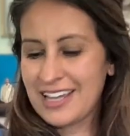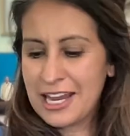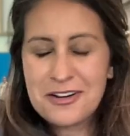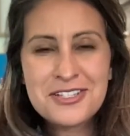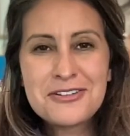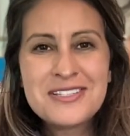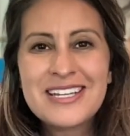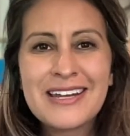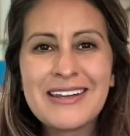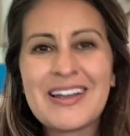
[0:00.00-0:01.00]
hairs are
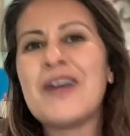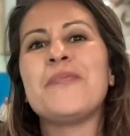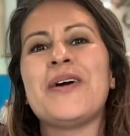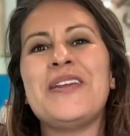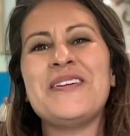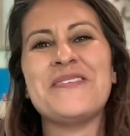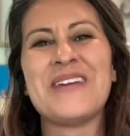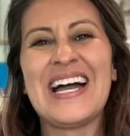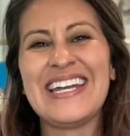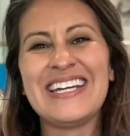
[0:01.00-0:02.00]
standing up on your
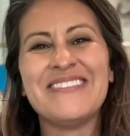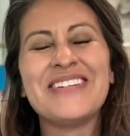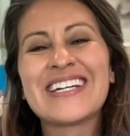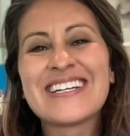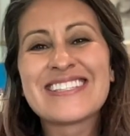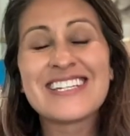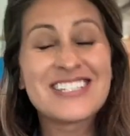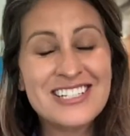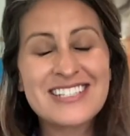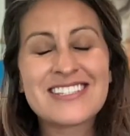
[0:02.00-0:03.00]
body because it
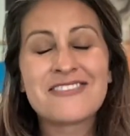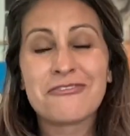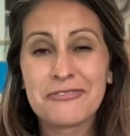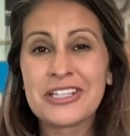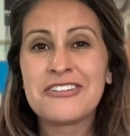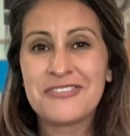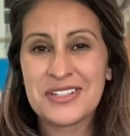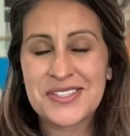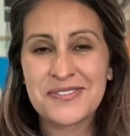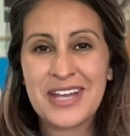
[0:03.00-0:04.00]
just really
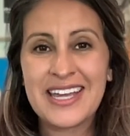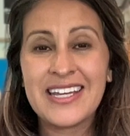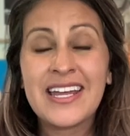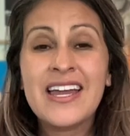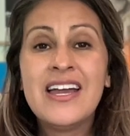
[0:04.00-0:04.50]
feels right,